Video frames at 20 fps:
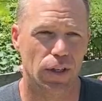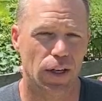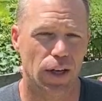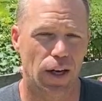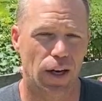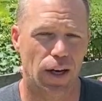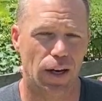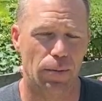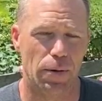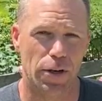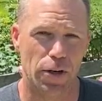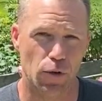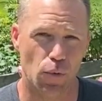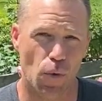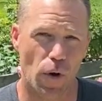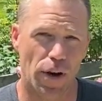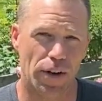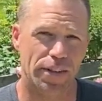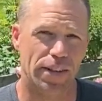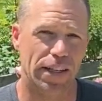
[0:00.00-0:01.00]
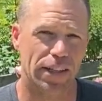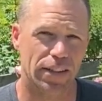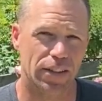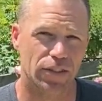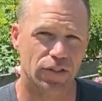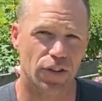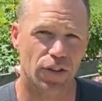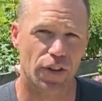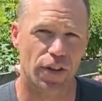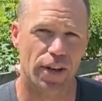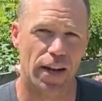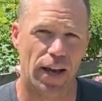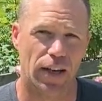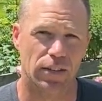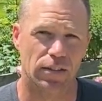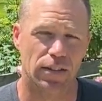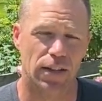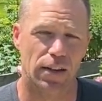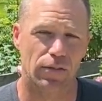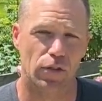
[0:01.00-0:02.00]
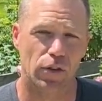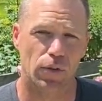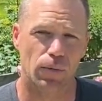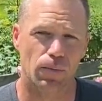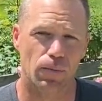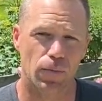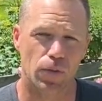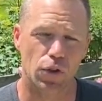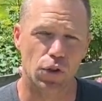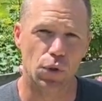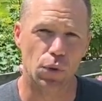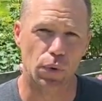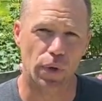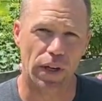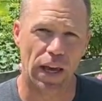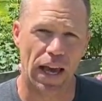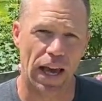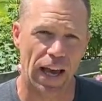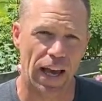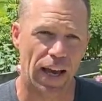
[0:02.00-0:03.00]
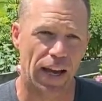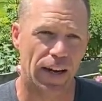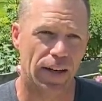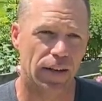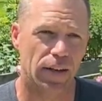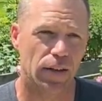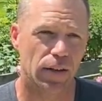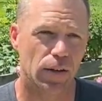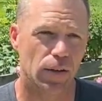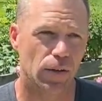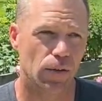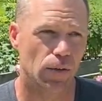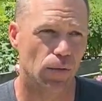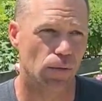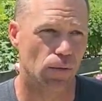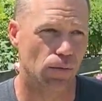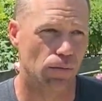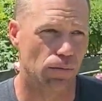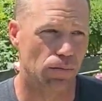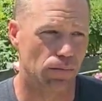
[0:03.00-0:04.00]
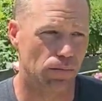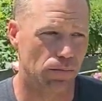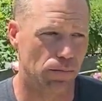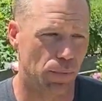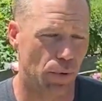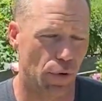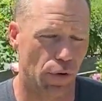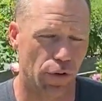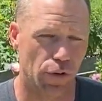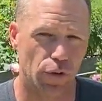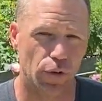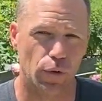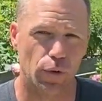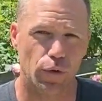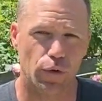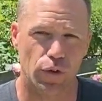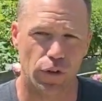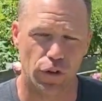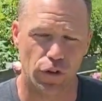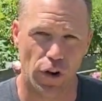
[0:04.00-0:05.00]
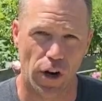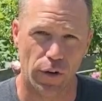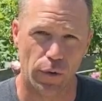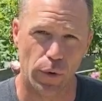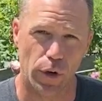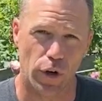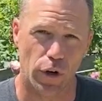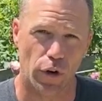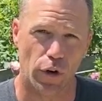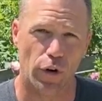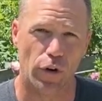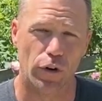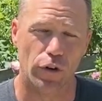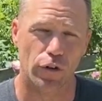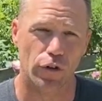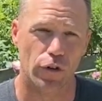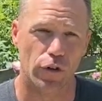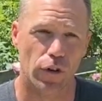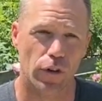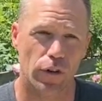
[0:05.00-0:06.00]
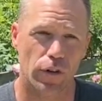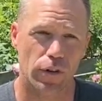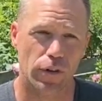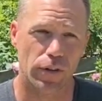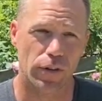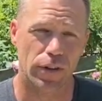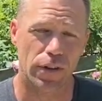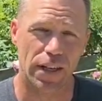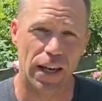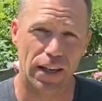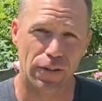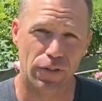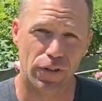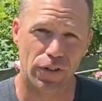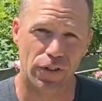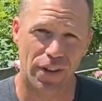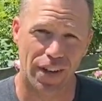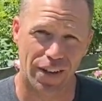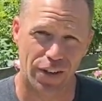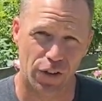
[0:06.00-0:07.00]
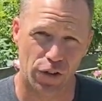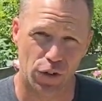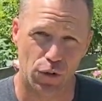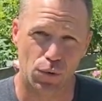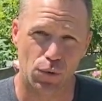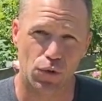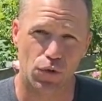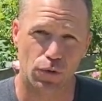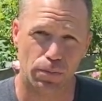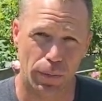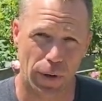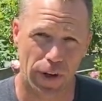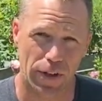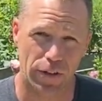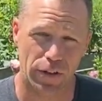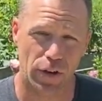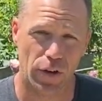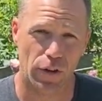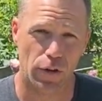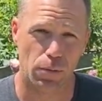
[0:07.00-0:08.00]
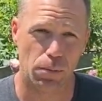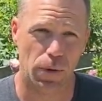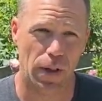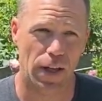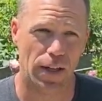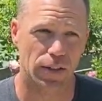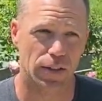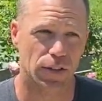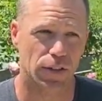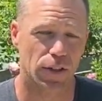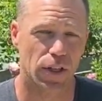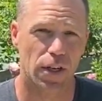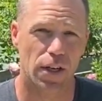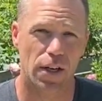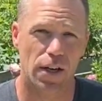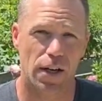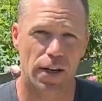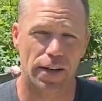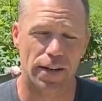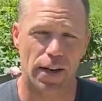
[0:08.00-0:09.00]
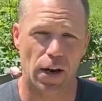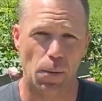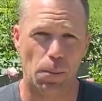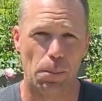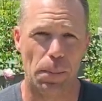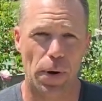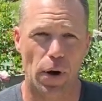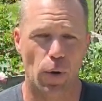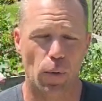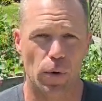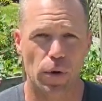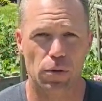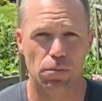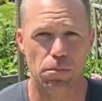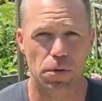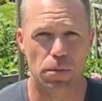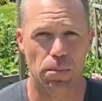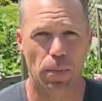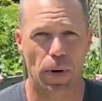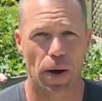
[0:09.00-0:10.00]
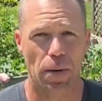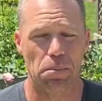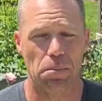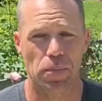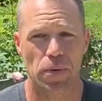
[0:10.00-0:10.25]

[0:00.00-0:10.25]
and you want to take this to the next level, you can produce and try to encourage the aphids that do spread to other plants. Now, bear with me, but